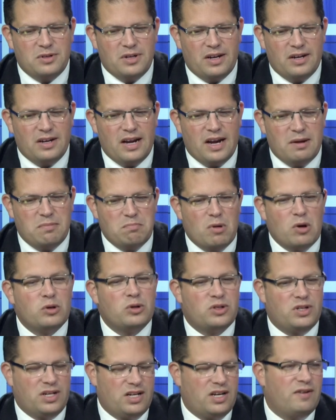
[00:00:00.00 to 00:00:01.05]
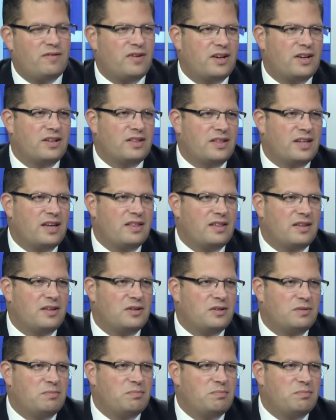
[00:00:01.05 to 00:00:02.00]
and most significantly the